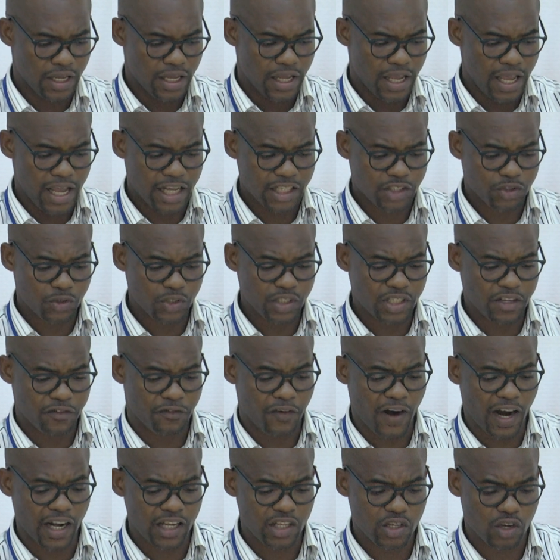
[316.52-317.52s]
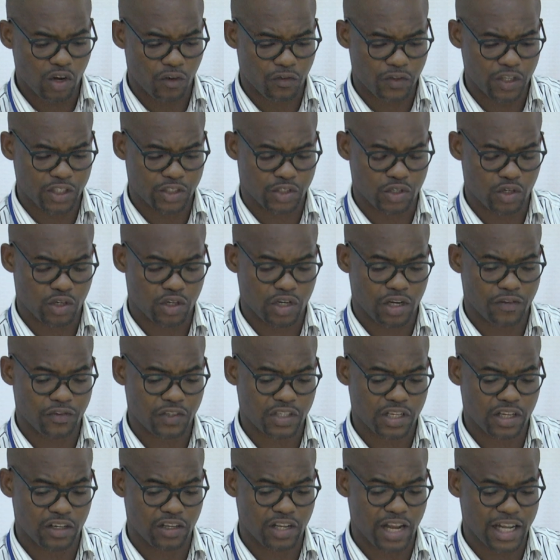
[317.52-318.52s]
Entering the value of the
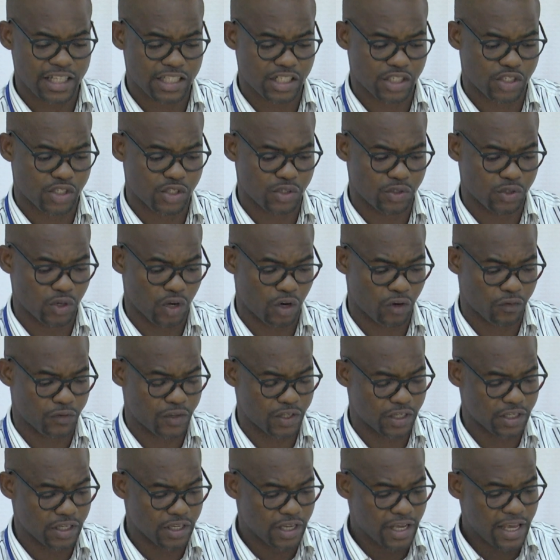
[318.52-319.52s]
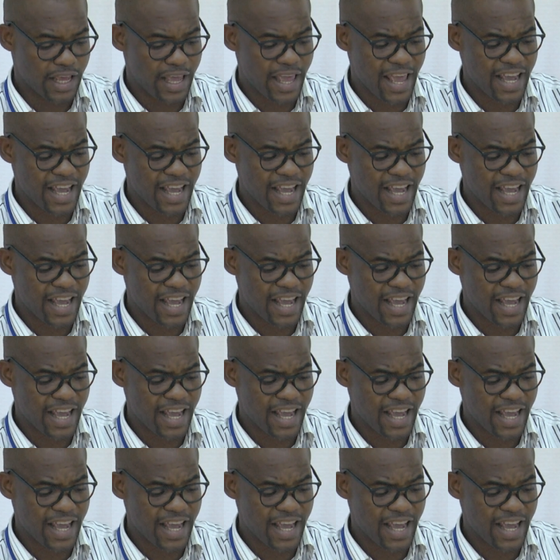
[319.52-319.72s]
geographical latitude of the